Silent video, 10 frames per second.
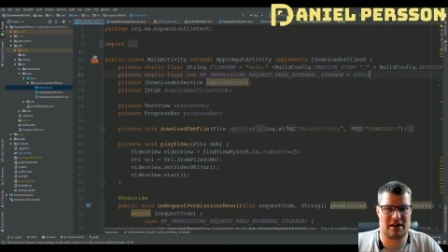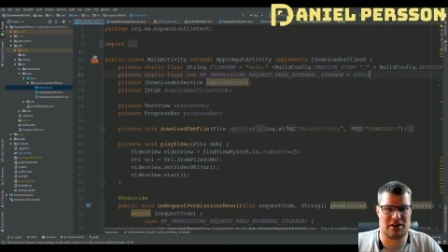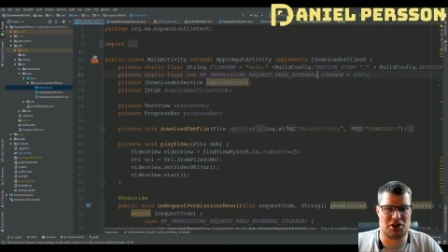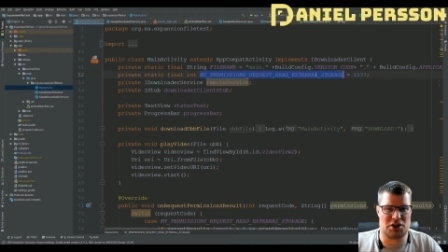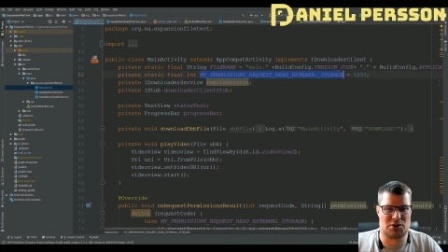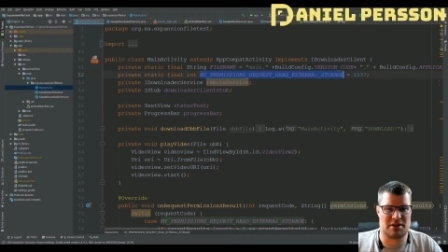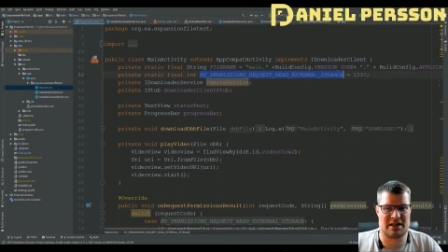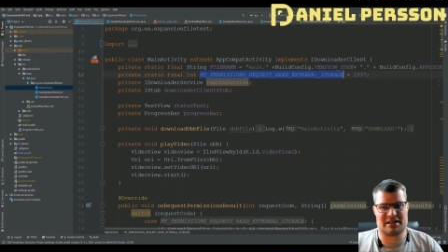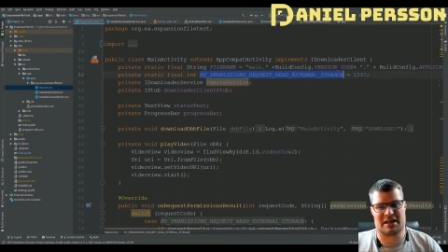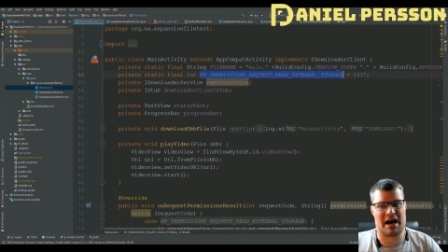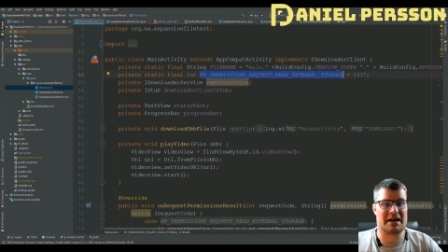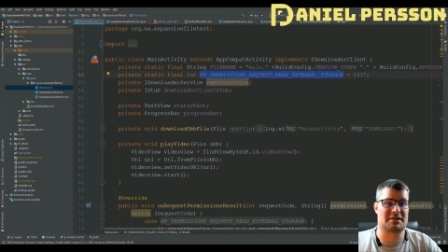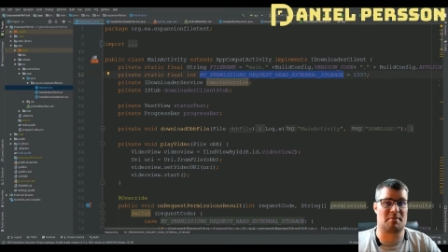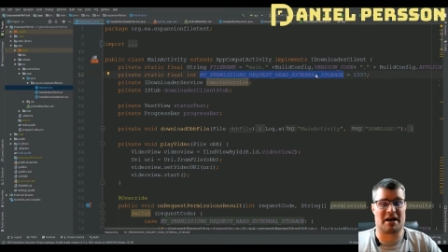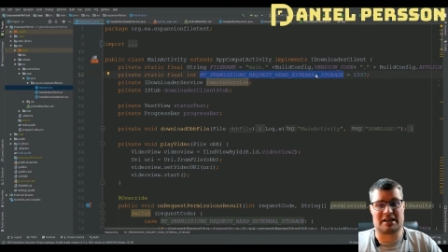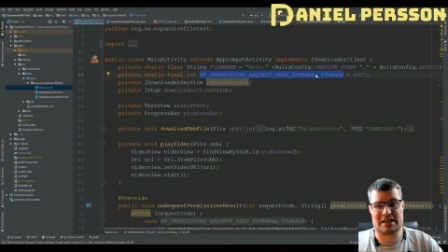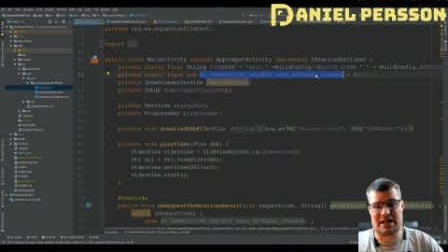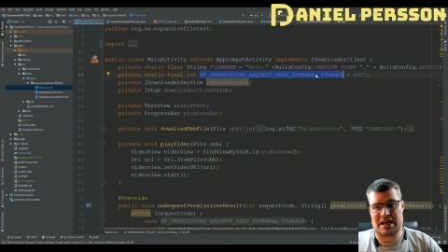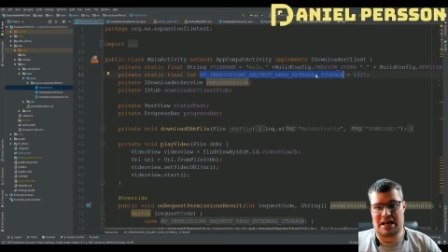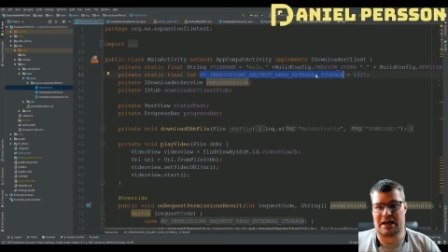use this as my
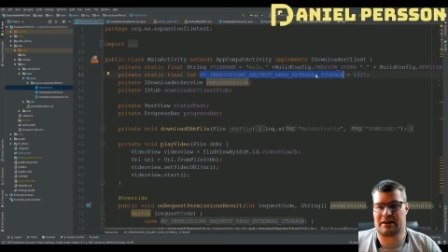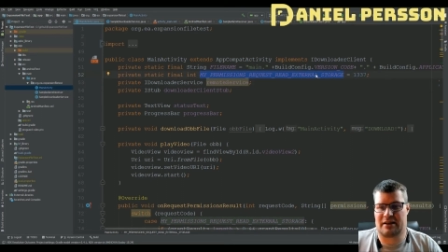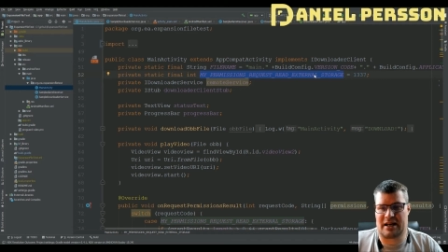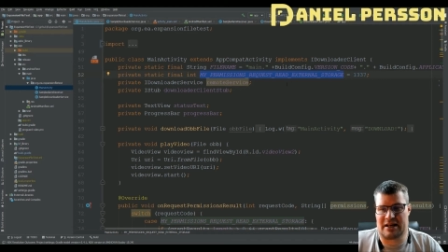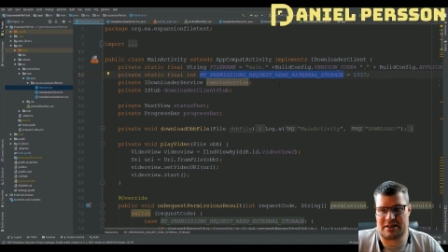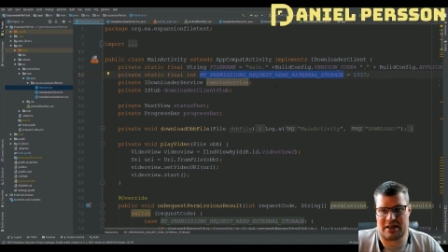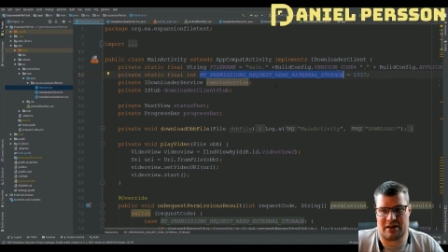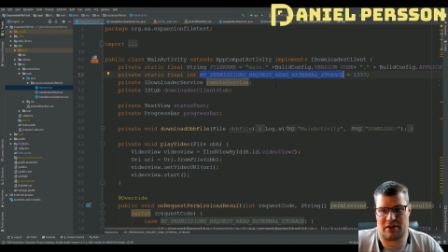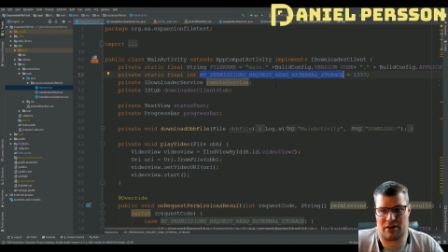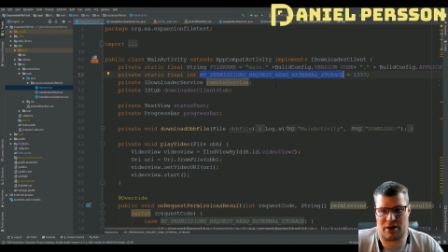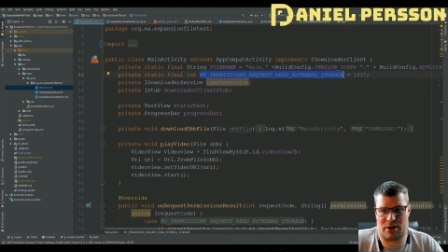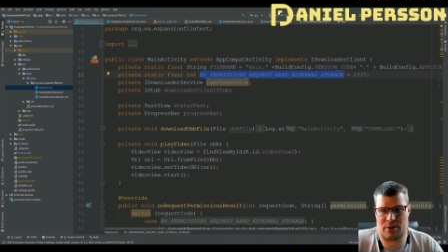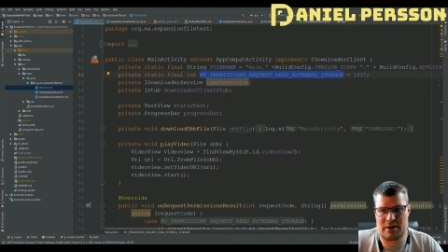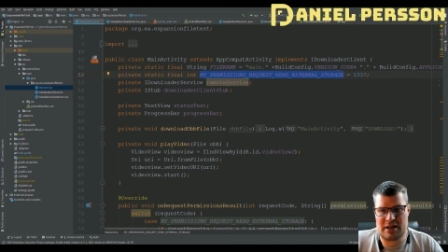key that I send through.